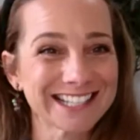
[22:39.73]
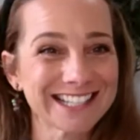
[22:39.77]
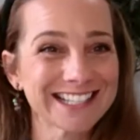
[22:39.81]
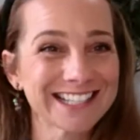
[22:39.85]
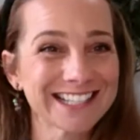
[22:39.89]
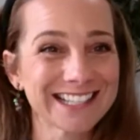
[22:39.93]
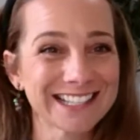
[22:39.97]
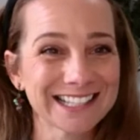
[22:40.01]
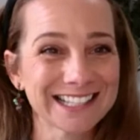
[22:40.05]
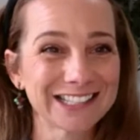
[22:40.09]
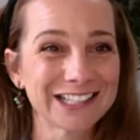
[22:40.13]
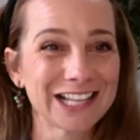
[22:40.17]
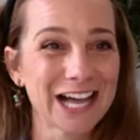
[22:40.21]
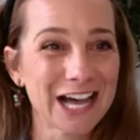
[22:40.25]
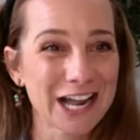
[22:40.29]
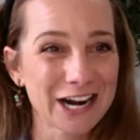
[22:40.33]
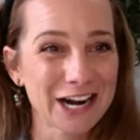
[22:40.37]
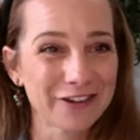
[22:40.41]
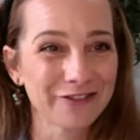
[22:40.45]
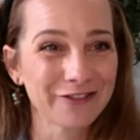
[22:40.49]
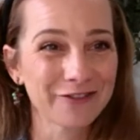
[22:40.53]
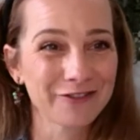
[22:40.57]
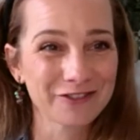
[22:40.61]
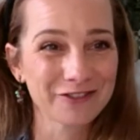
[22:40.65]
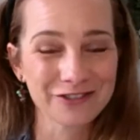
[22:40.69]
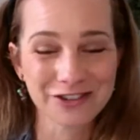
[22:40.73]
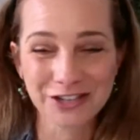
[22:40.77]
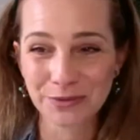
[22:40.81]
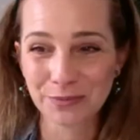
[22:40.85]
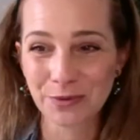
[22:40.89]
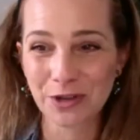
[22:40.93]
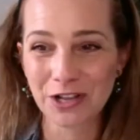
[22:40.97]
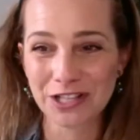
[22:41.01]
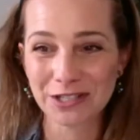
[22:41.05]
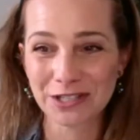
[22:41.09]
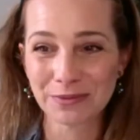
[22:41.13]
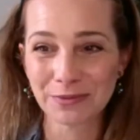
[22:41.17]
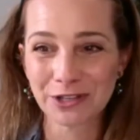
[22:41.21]
This is a lot of
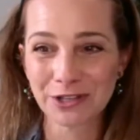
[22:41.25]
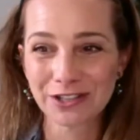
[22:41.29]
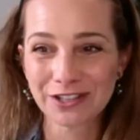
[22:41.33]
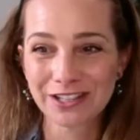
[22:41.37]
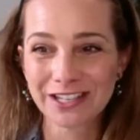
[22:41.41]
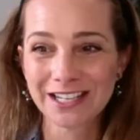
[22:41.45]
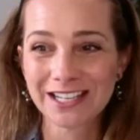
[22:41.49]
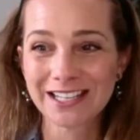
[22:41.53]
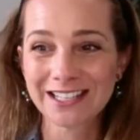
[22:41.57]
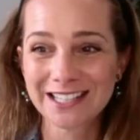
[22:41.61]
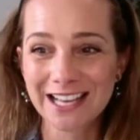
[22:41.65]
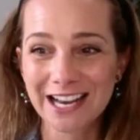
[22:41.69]
responsibility.